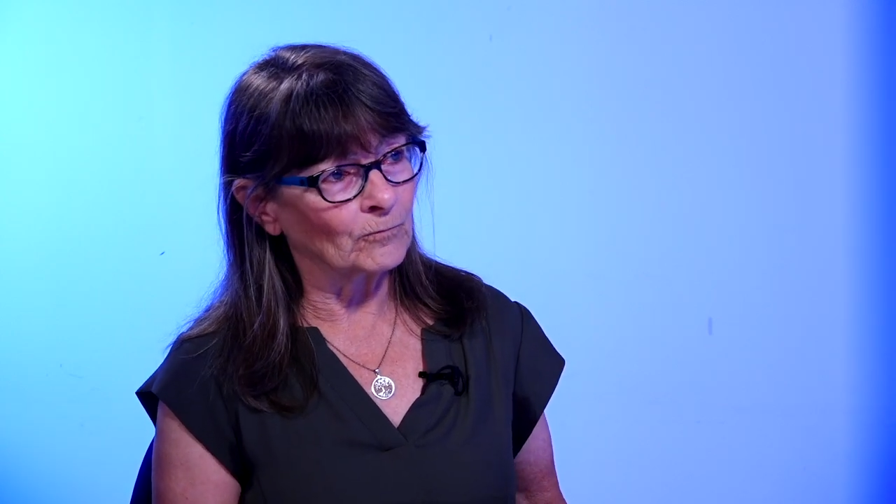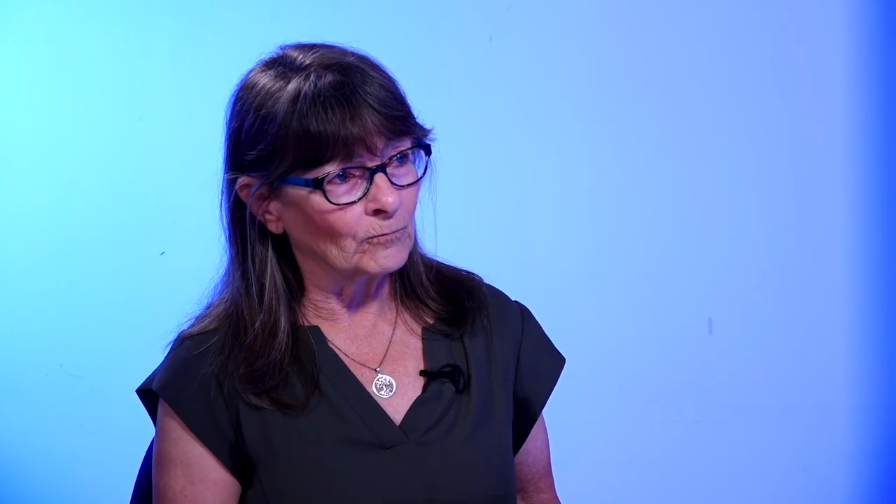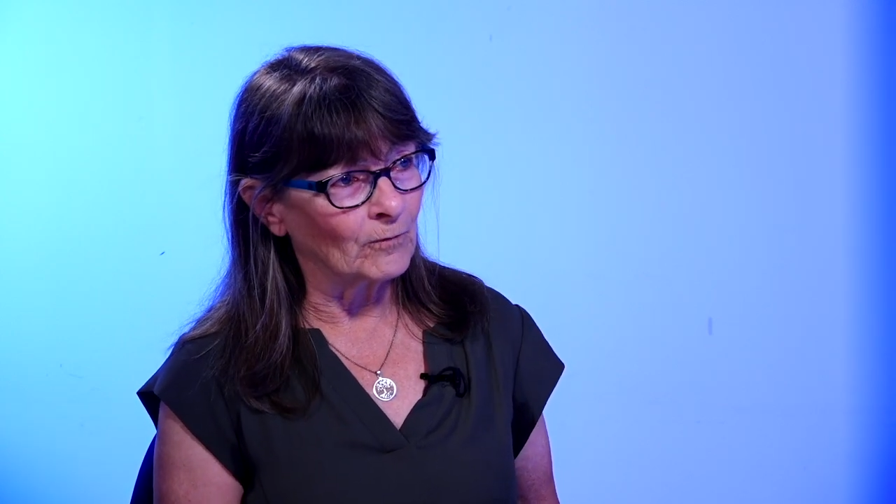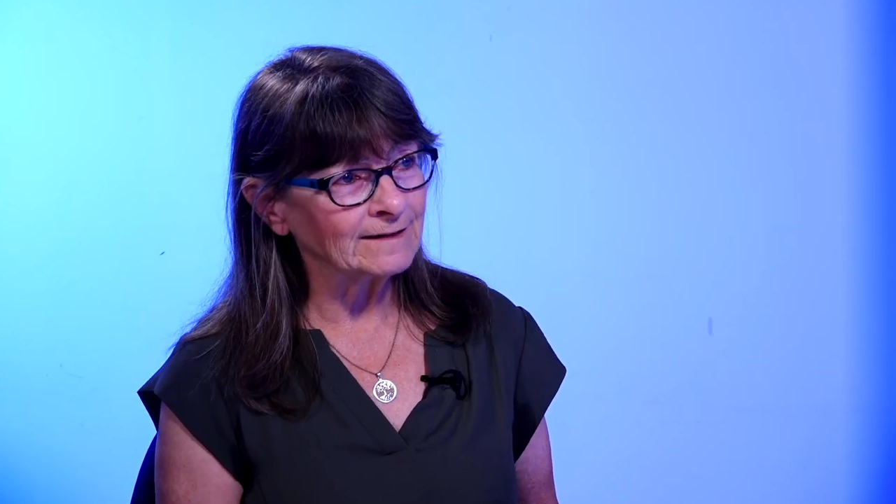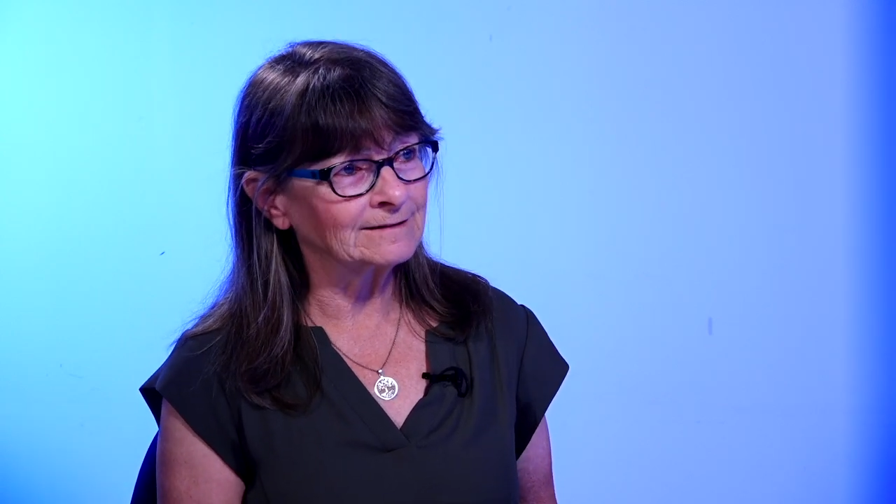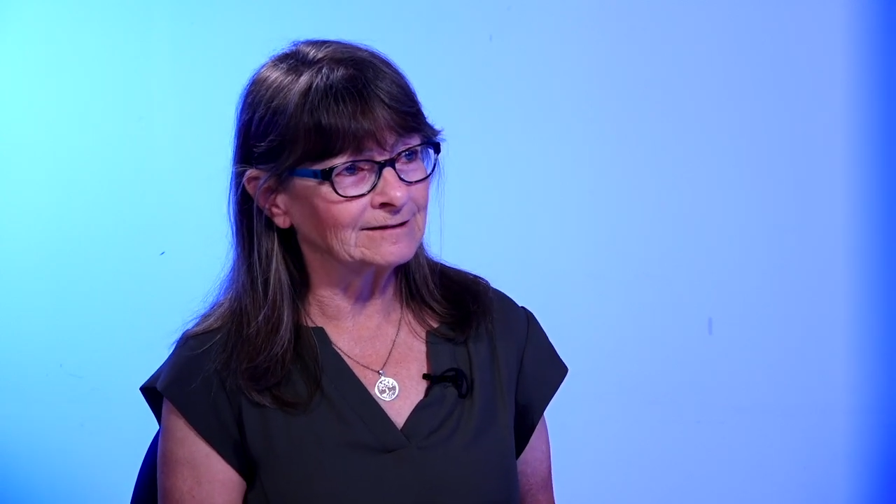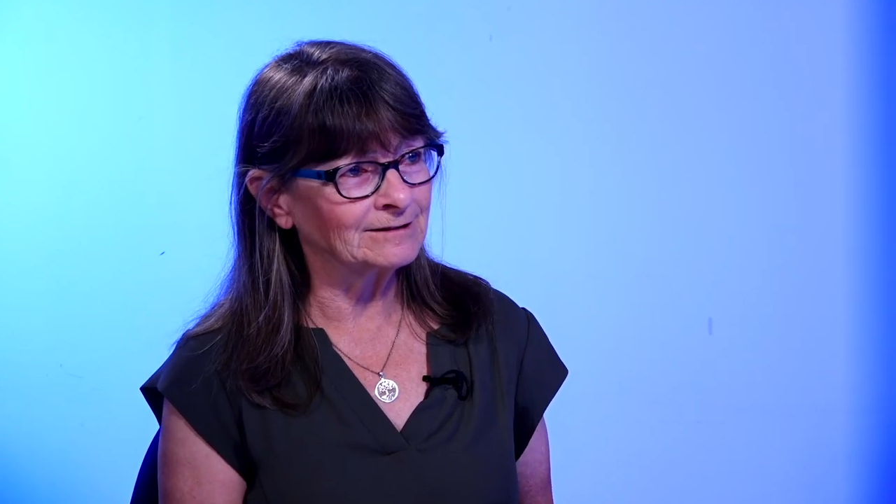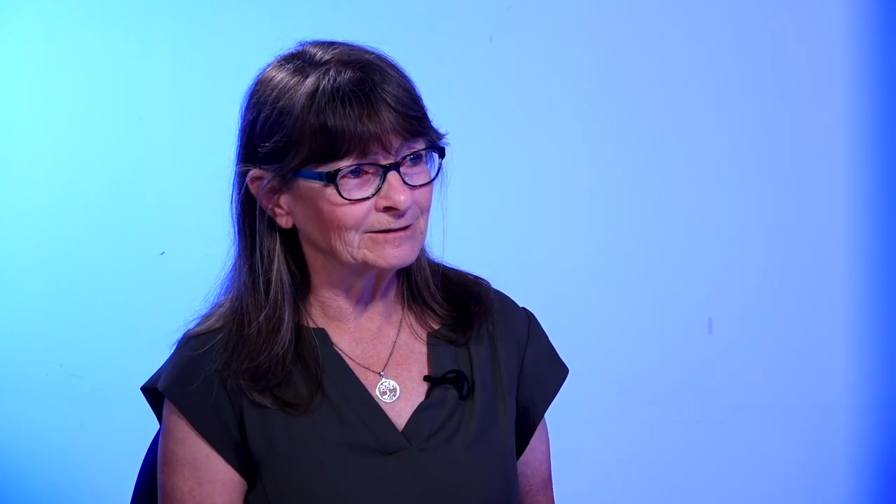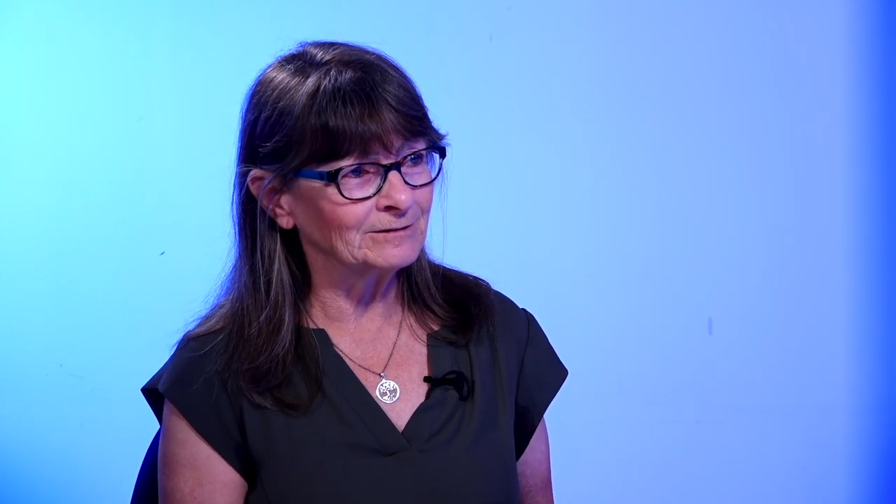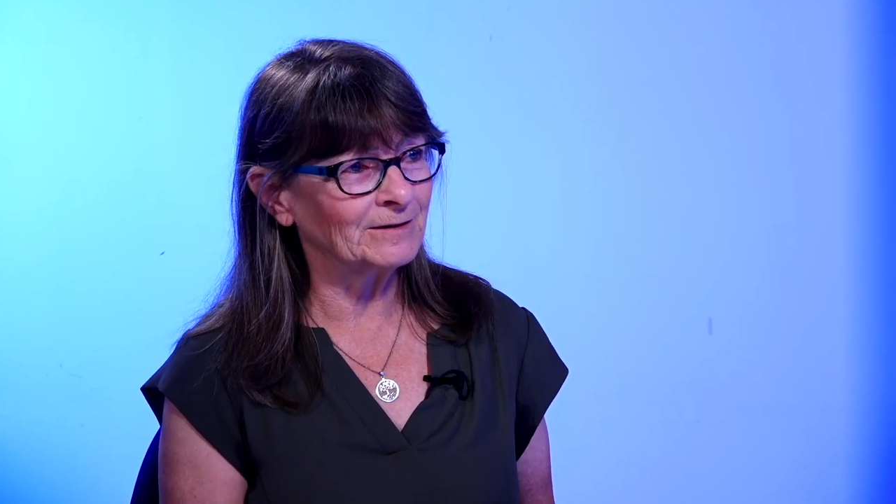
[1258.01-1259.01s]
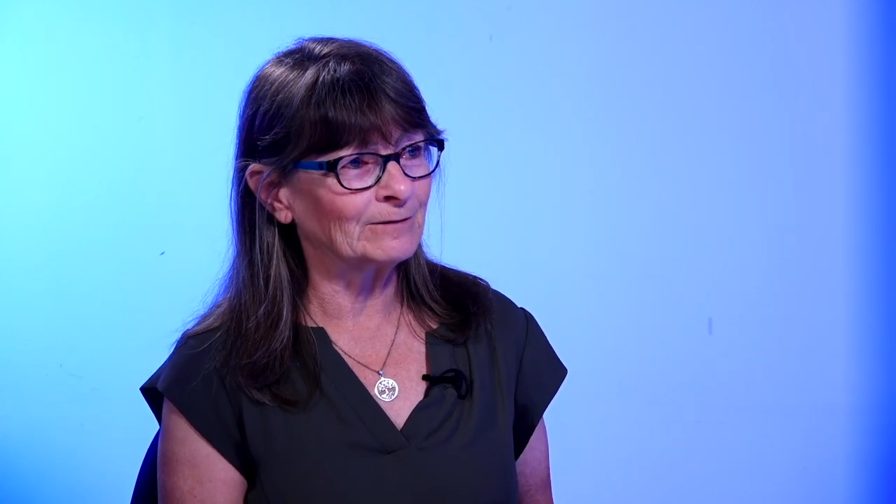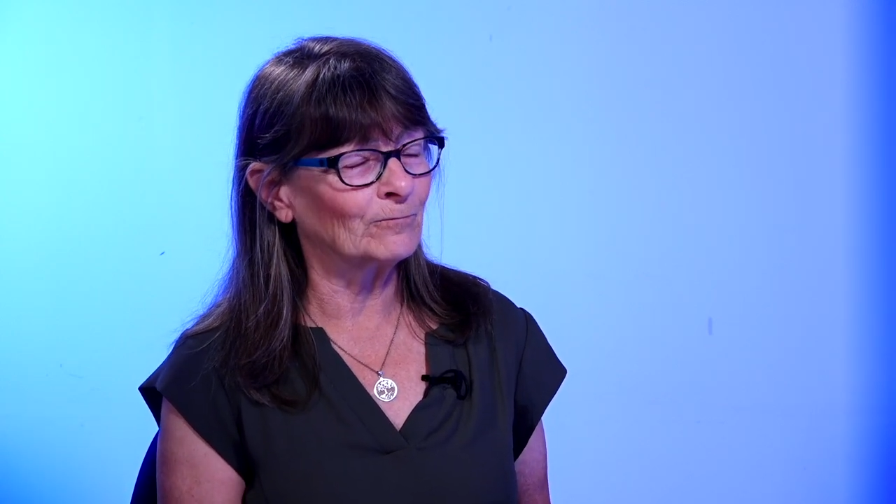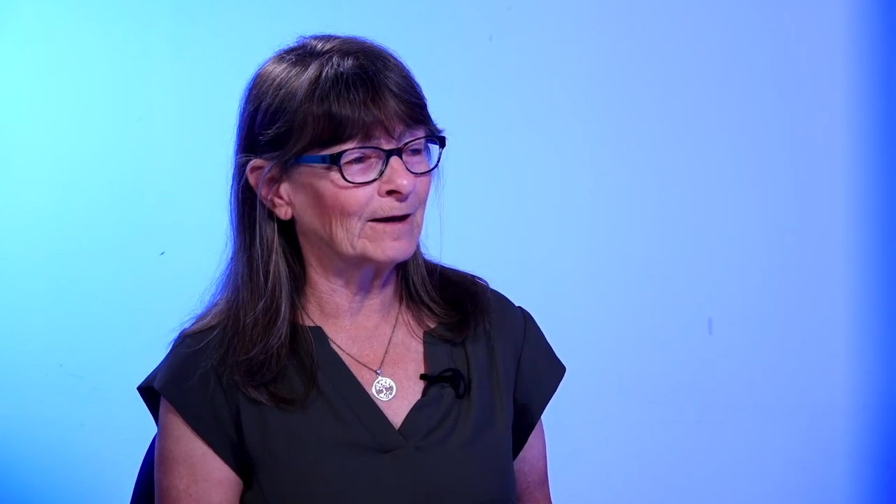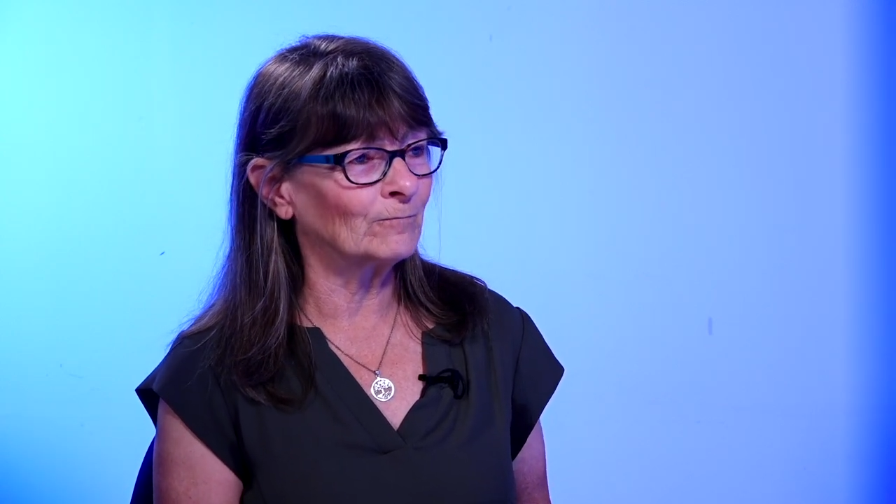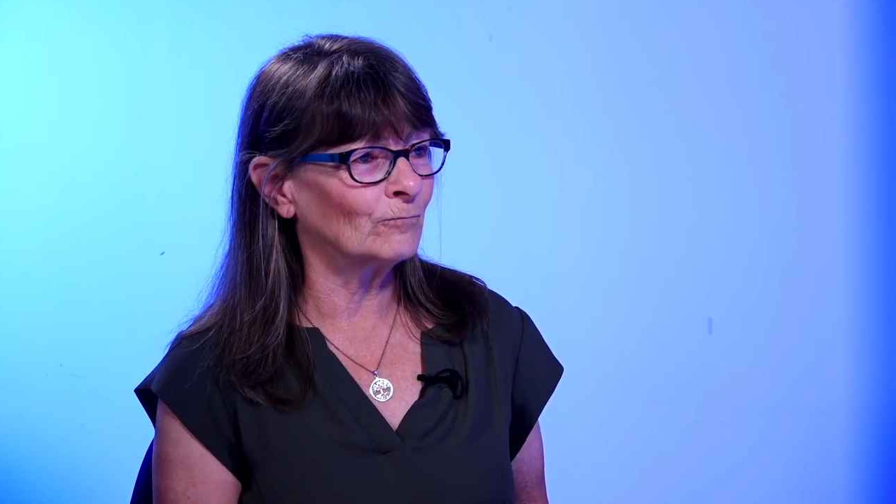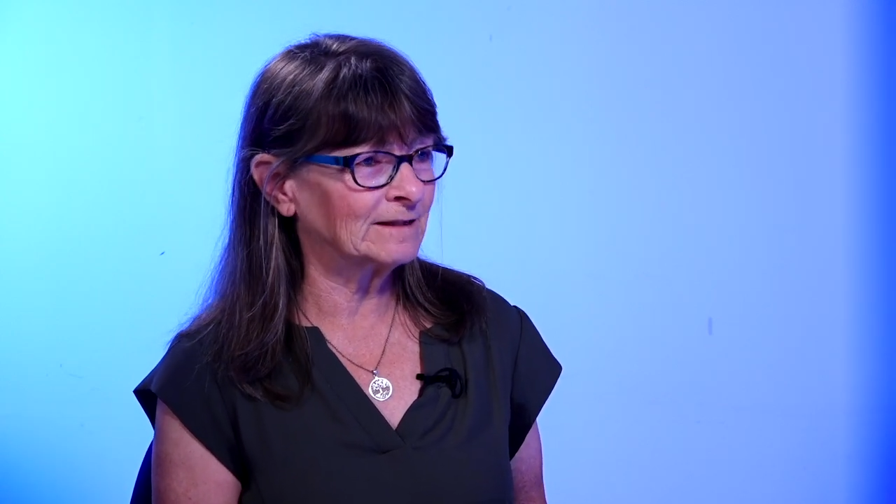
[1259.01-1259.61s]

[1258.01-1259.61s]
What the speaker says: what to do and